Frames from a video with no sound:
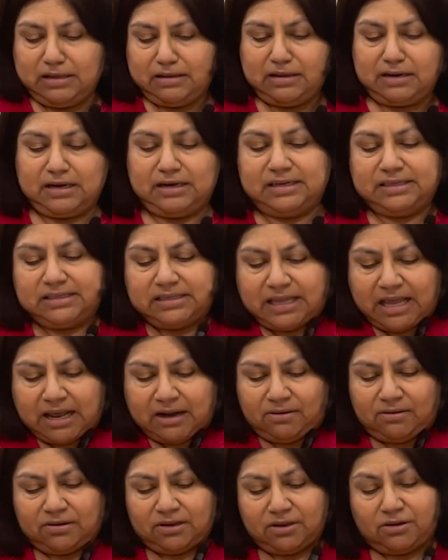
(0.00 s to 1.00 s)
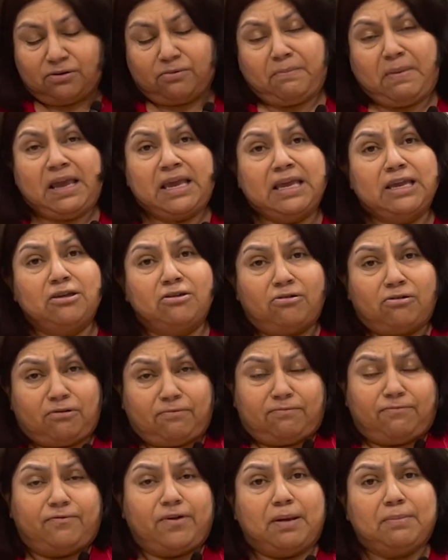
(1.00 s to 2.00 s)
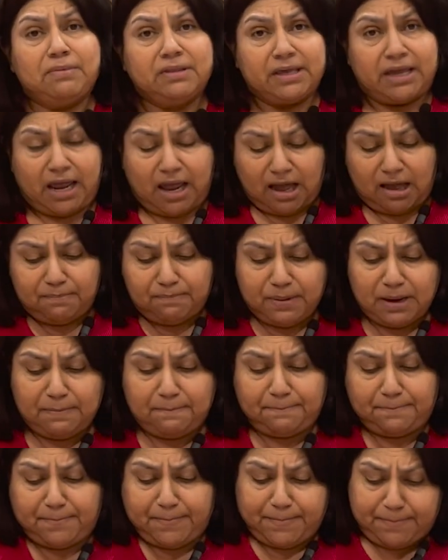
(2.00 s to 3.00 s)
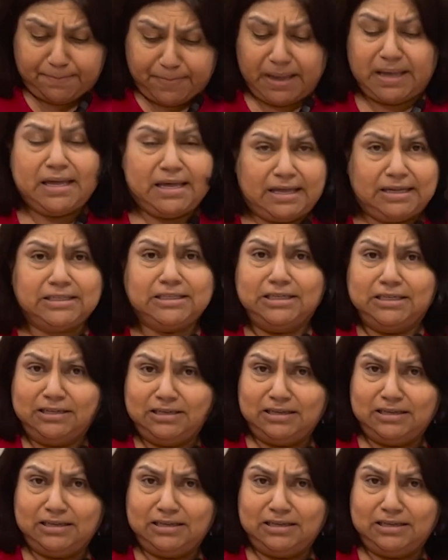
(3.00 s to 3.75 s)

And it's not only you're making your family happy, but